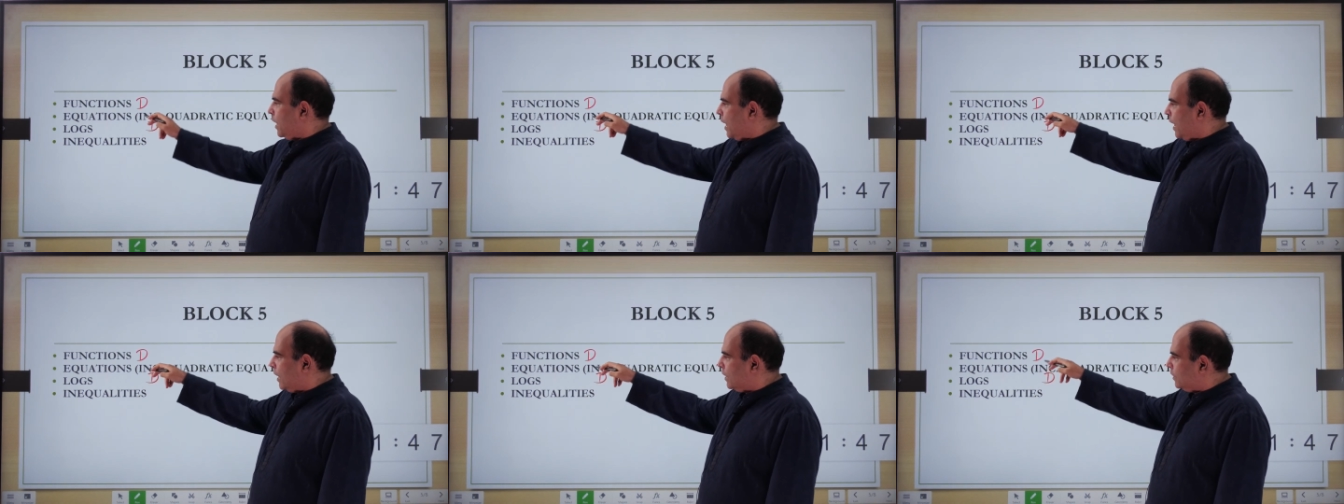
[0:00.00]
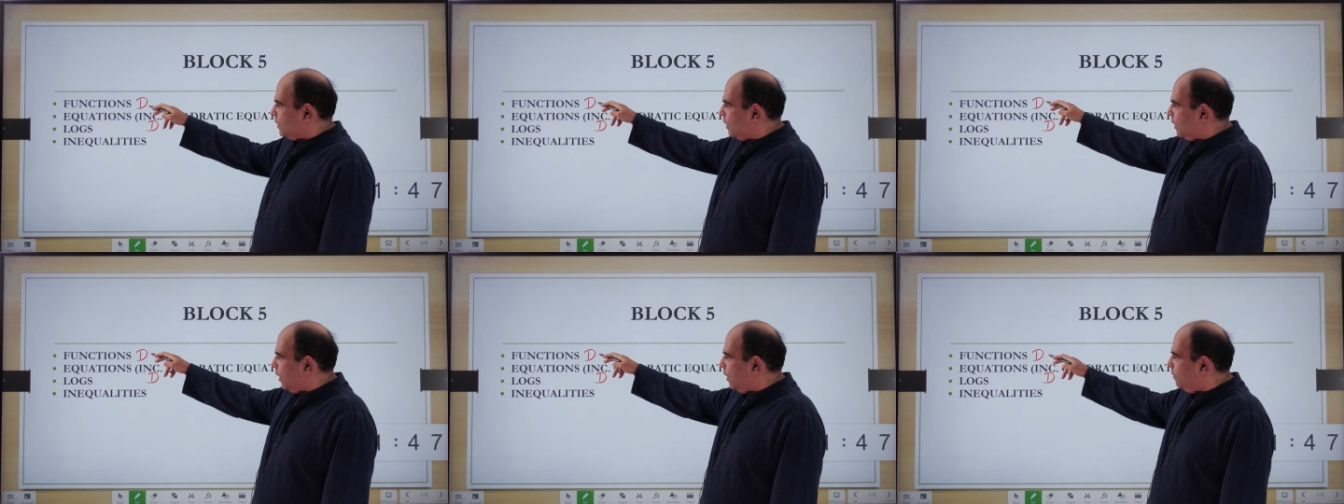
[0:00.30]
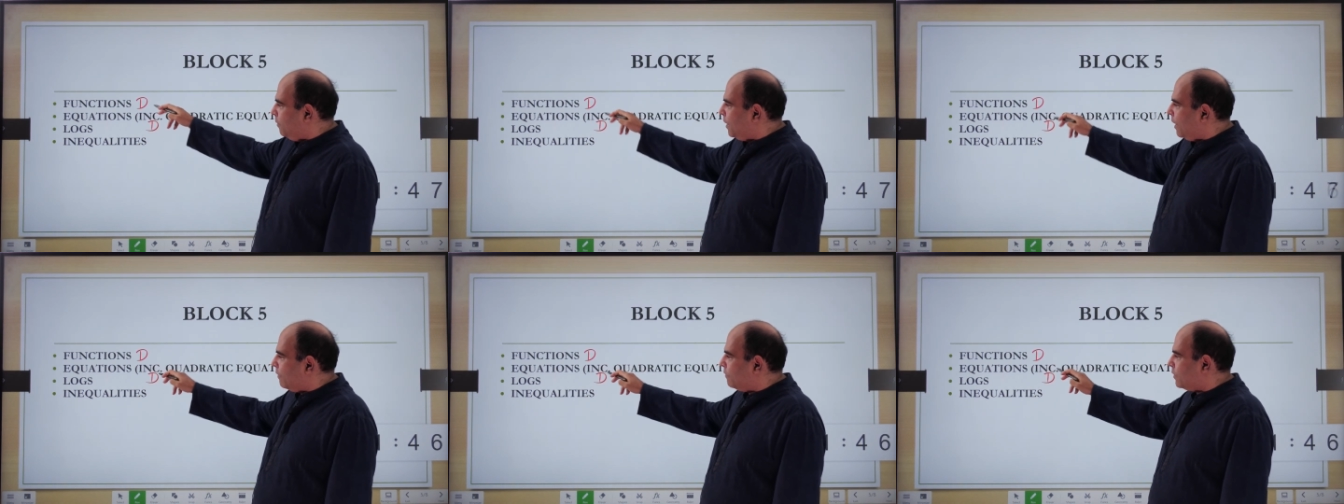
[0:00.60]
as the
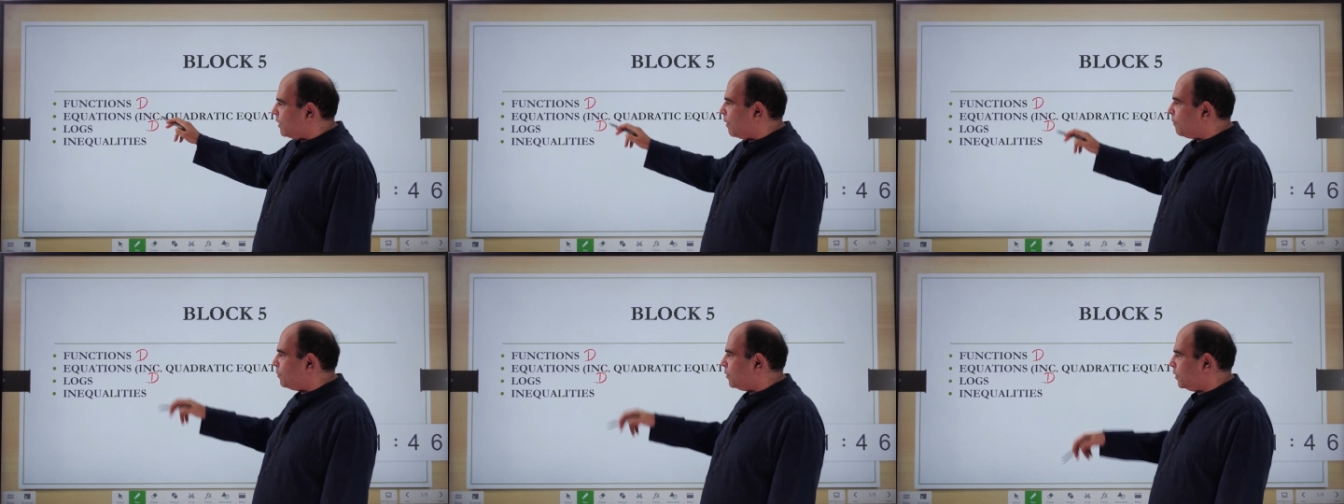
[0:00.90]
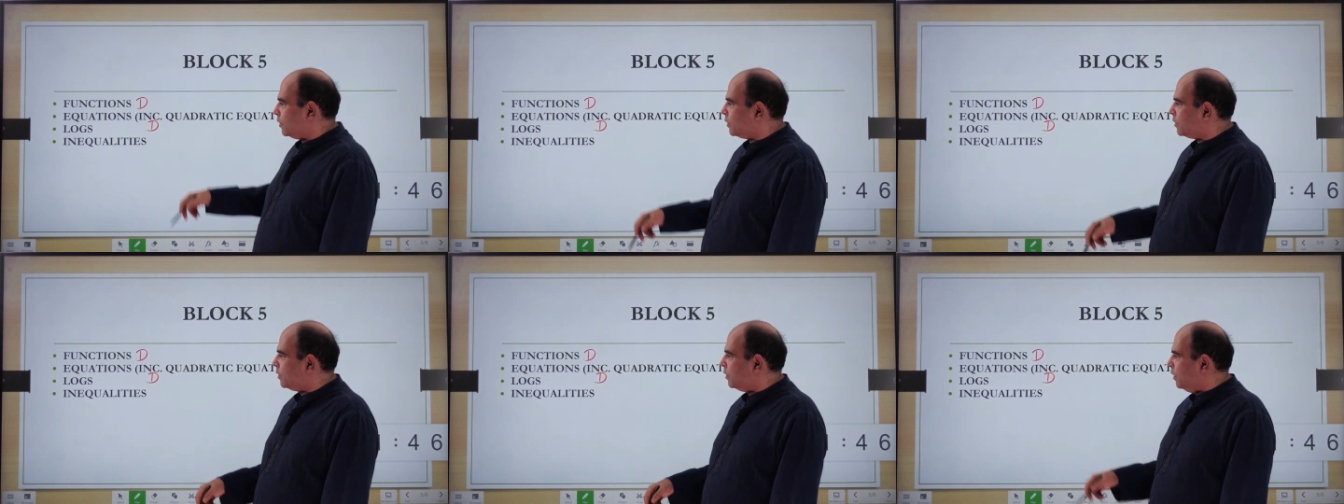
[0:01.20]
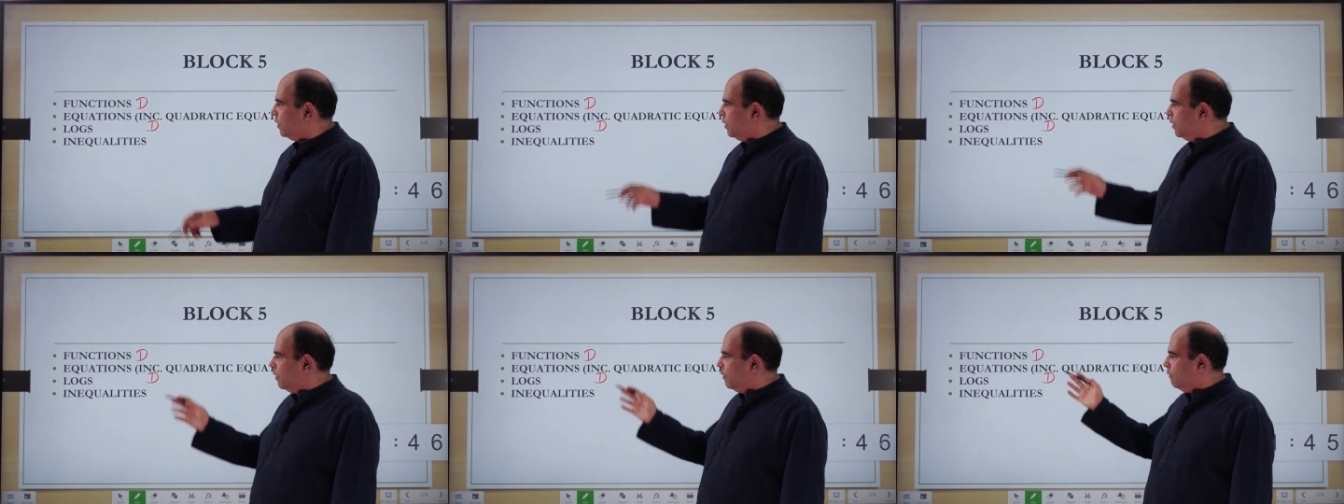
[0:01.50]
deep dive chapters,
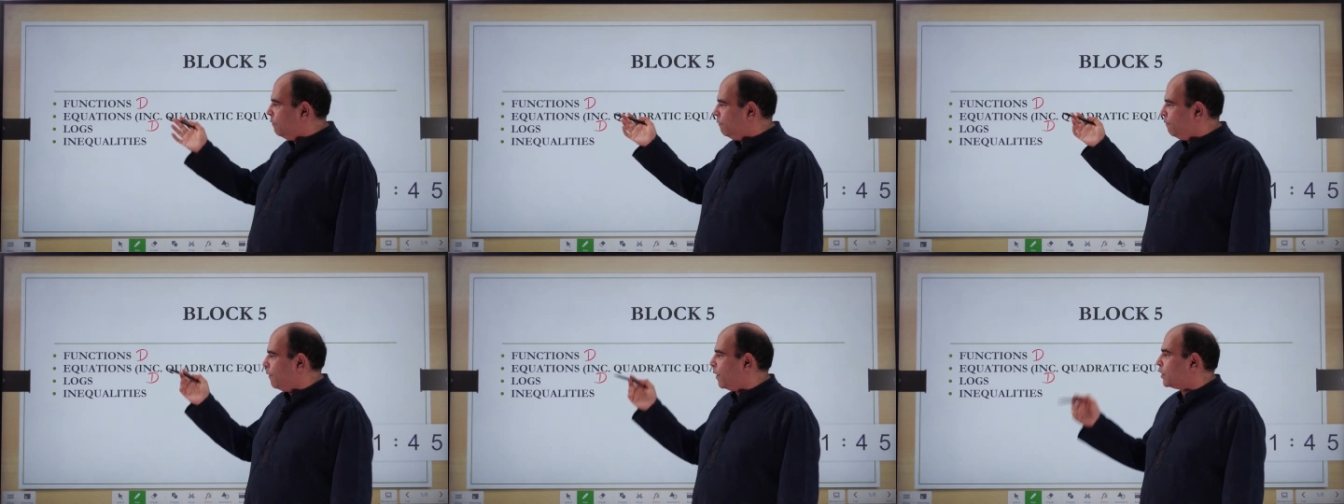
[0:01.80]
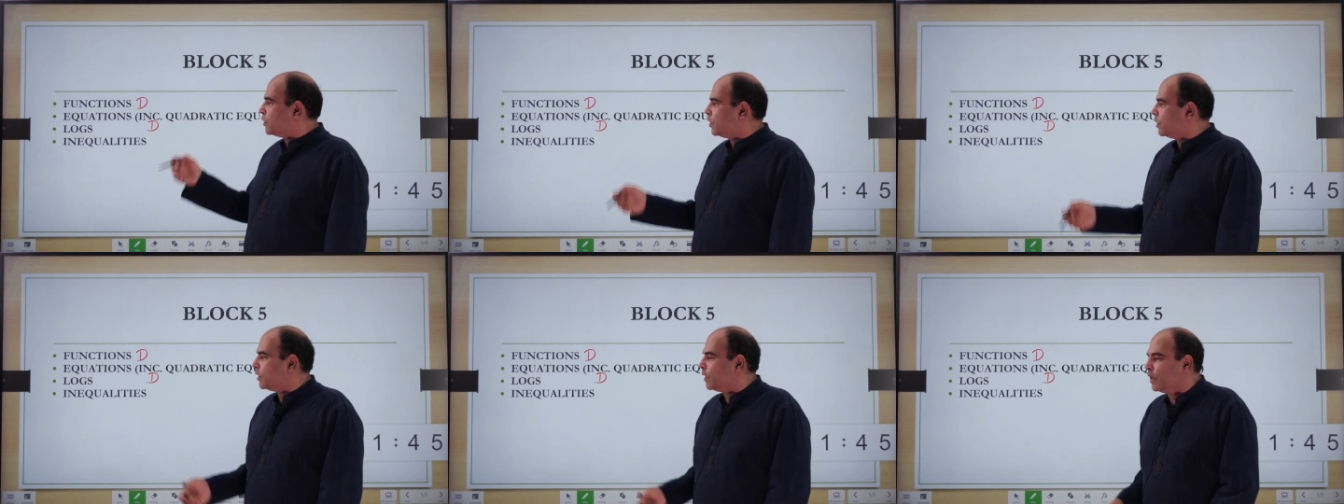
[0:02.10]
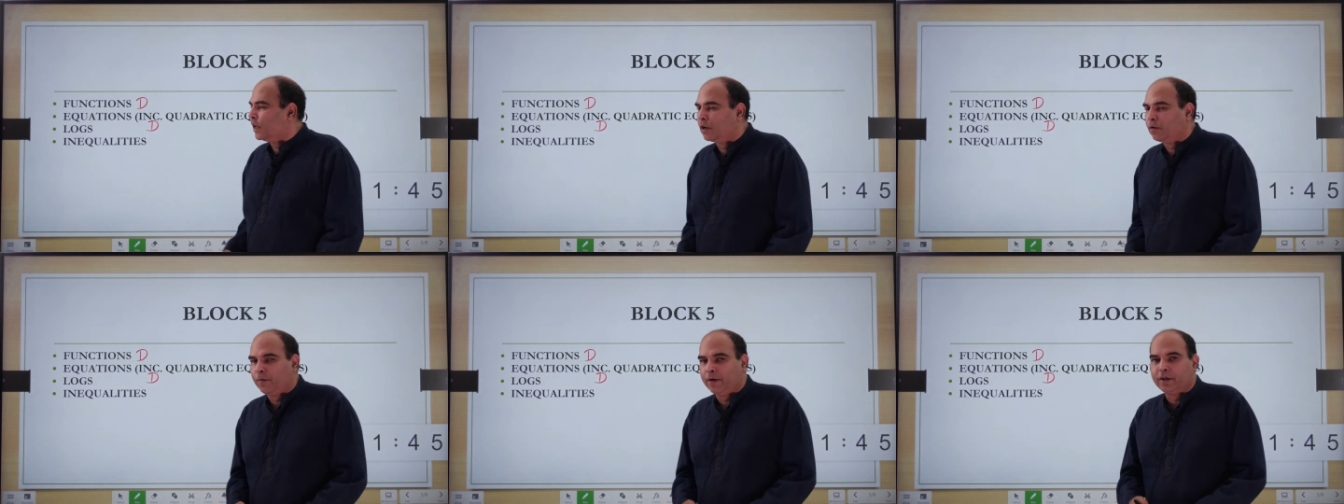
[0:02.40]
functions
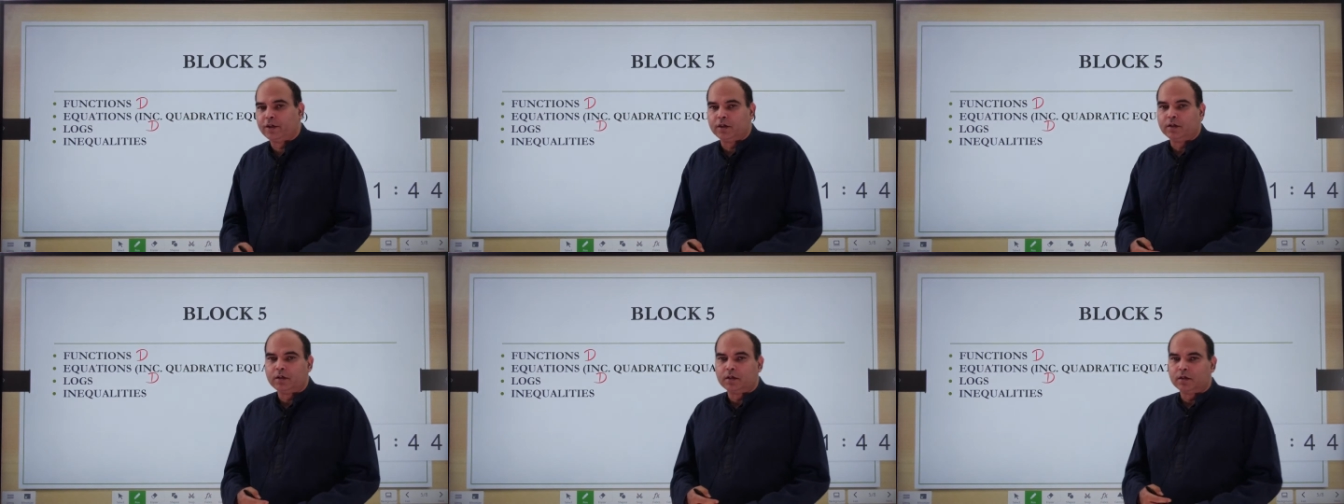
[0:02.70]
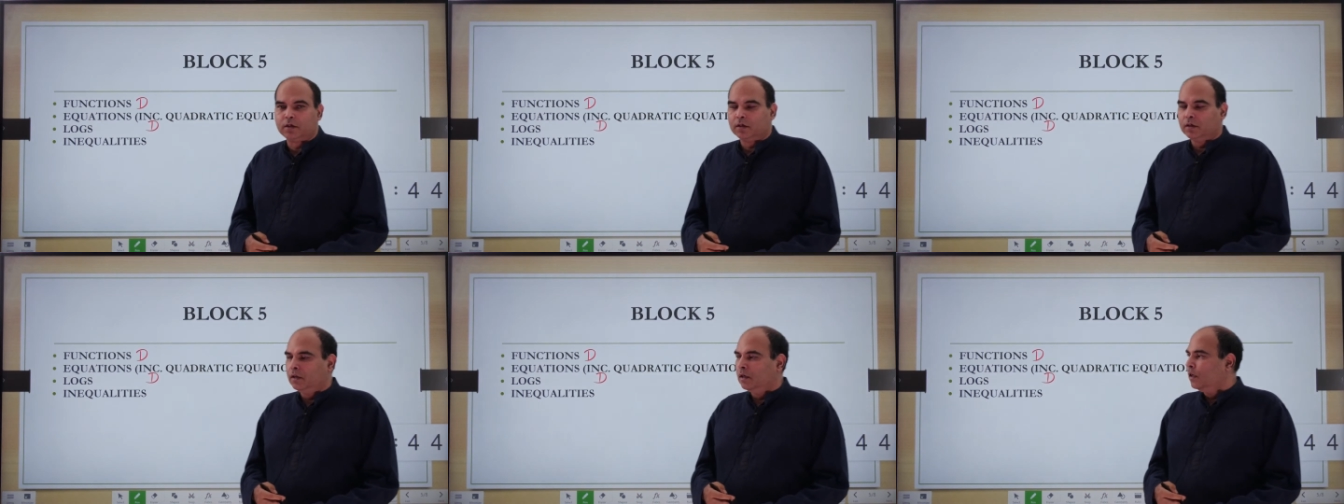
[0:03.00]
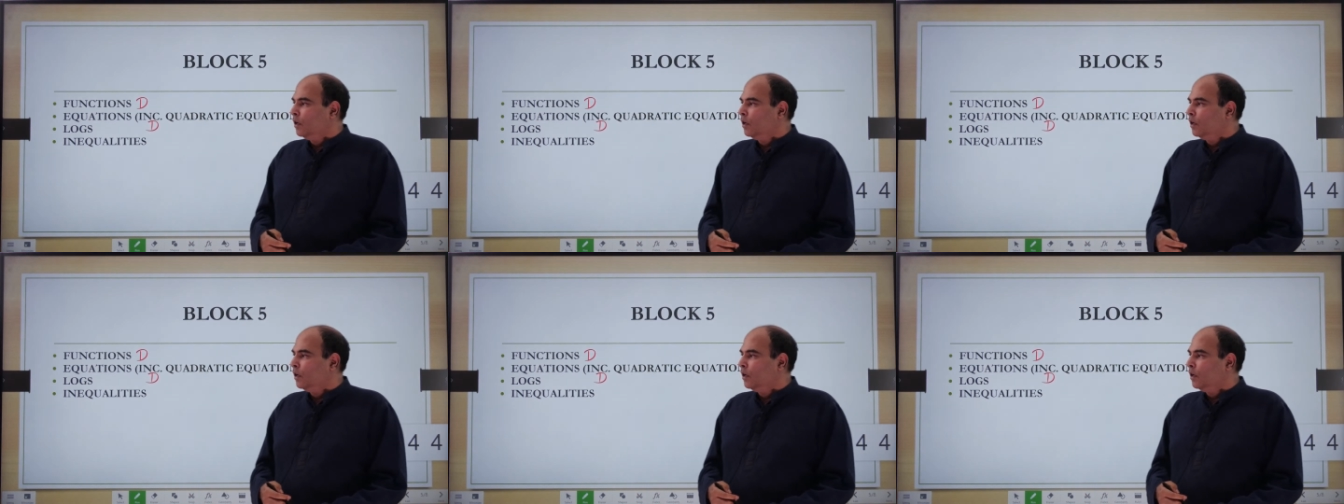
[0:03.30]
and equations.